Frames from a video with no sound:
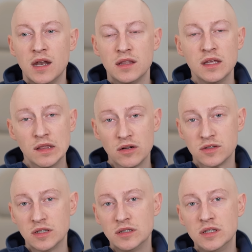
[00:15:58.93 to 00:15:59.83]
and I think there's
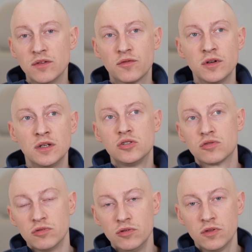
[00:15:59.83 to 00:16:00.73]
a different
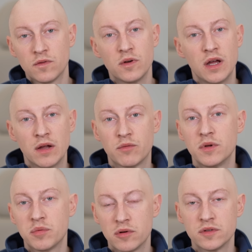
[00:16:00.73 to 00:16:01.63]
truth for every
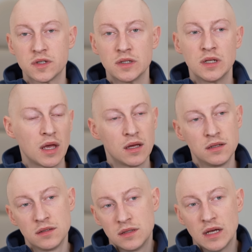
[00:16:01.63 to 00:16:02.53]
person,
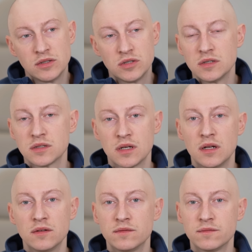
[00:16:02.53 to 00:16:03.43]
and that's just
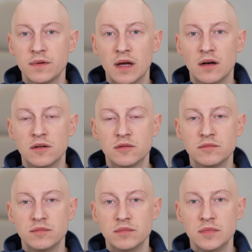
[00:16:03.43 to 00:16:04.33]
kind of
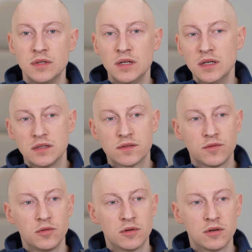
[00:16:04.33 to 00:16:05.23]
how it is
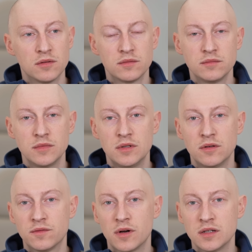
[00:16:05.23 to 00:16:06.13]
for you
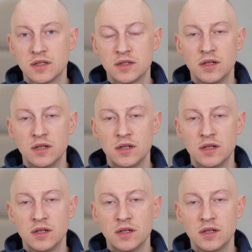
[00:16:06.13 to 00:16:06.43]
know for us as